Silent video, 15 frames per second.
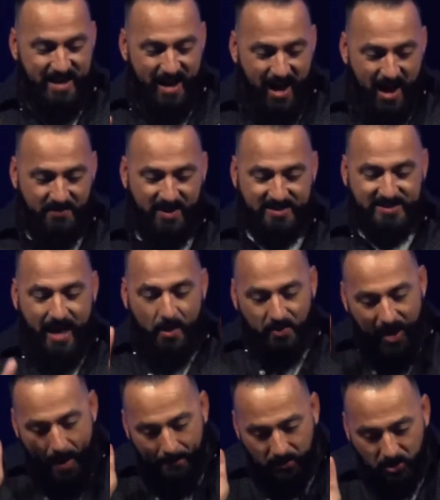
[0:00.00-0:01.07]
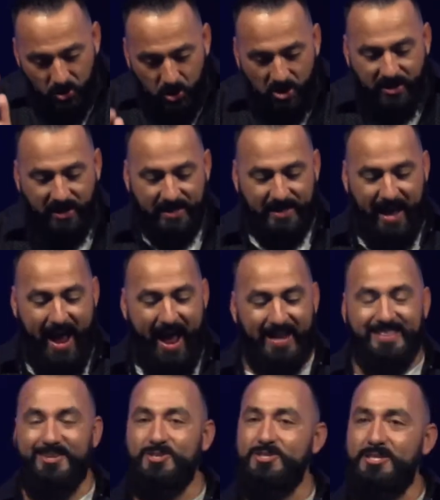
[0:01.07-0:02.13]
that's not what I'm looking
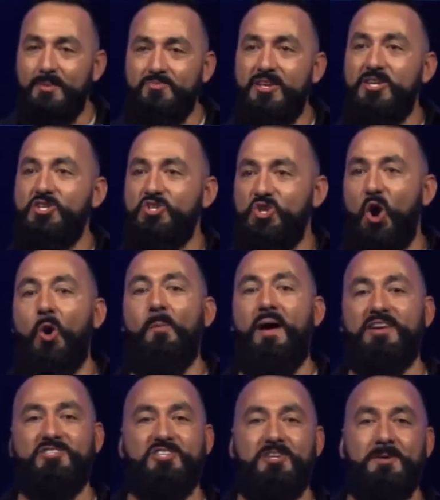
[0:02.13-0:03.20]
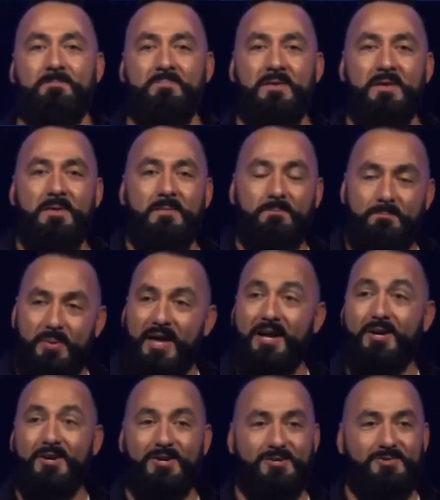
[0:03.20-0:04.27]
at. There's something so much
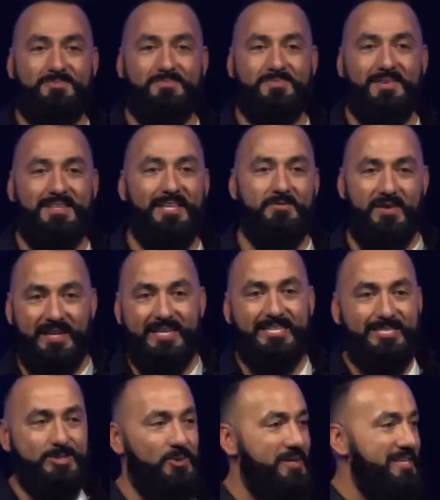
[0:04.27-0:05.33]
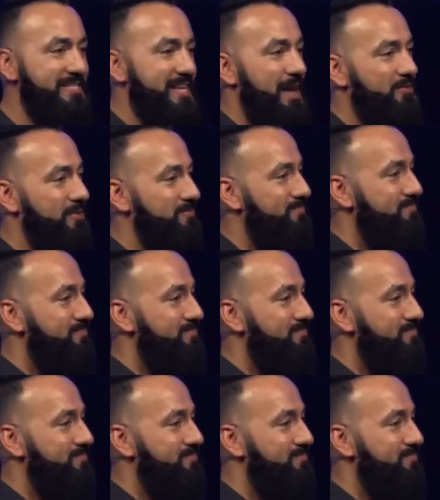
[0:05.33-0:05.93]
bigger. Leviticus 27